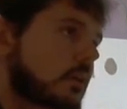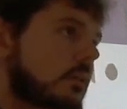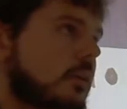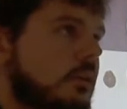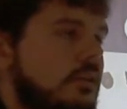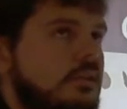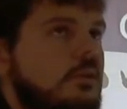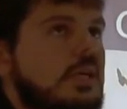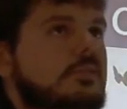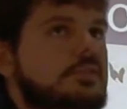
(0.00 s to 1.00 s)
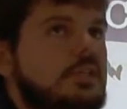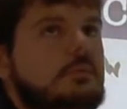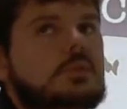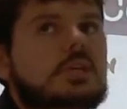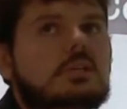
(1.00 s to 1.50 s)
there you have a
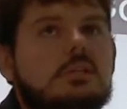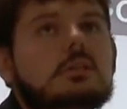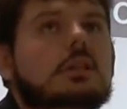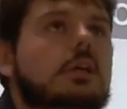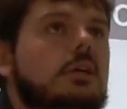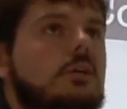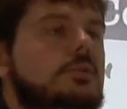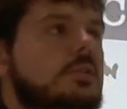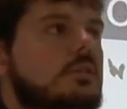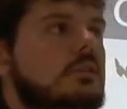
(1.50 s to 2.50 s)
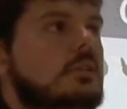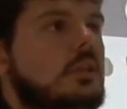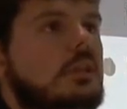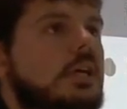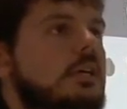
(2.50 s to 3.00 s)
subject, and then the light goes into the
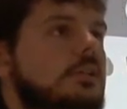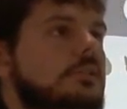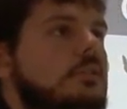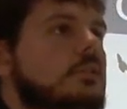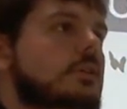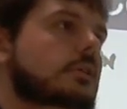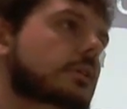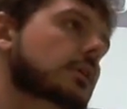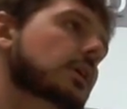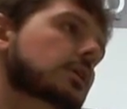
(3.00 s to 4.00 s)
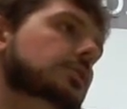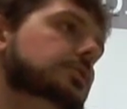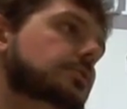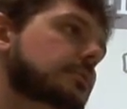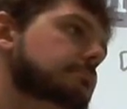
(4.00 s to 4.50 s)
lens, and then it
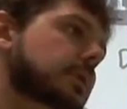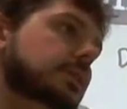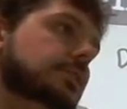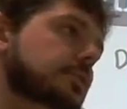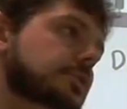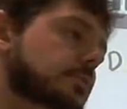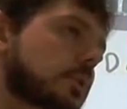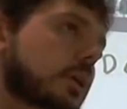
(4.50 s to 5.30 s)
sort of bends this way